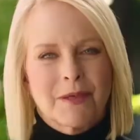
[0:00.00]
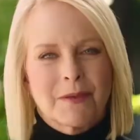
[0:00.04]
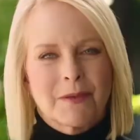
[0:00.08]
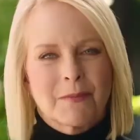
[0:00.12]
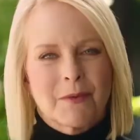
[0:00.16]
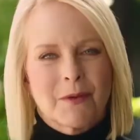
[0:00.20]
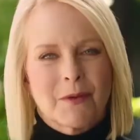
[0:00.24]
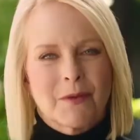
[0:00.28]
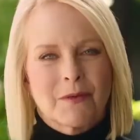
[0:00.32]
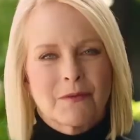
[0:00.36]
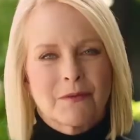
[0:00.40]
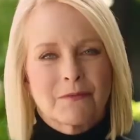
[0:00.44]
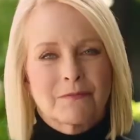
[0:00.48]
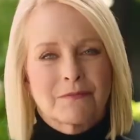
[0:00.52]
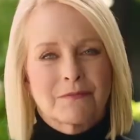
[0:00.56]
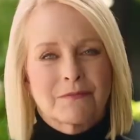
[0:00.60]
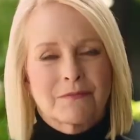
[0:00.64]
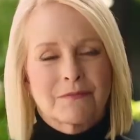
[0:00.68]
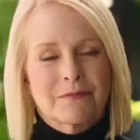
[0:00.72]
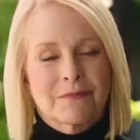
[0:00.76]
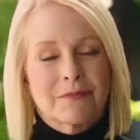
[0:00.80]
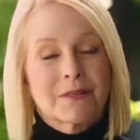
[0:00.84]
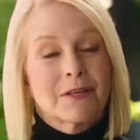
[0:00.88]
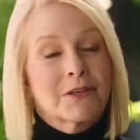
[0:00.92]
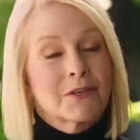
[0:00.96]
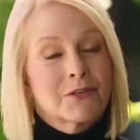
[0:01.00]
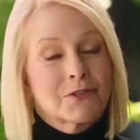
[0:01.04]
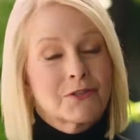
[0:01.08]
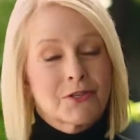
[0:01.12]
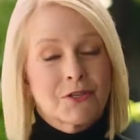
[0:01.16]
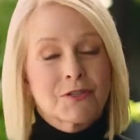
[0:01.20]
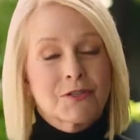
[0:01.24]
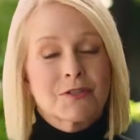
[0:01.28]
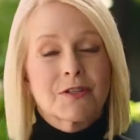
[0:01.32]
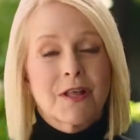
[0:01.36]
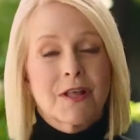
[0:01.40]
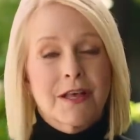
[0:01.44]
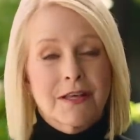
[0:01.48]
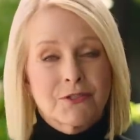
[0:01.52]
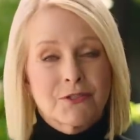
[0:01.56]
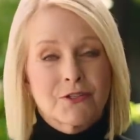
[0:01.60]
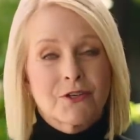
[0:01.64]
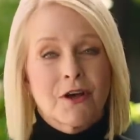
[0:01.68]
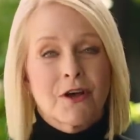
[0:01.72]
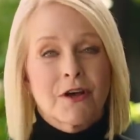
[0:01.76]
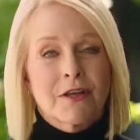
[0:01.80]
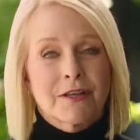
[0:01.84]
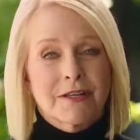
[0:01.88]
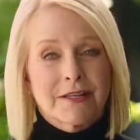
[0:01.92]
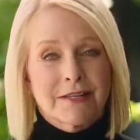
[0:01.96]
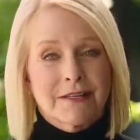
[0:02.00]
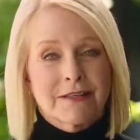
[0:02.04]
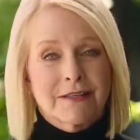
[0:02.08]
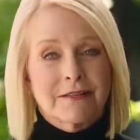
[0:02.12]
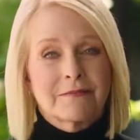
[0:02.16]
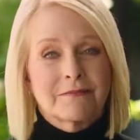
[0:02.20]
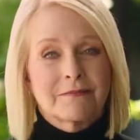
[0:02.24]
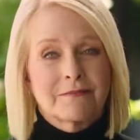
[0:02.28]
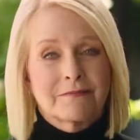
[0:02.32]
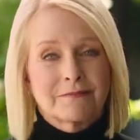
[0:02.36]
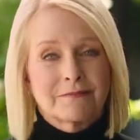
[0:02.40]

people, just like John did.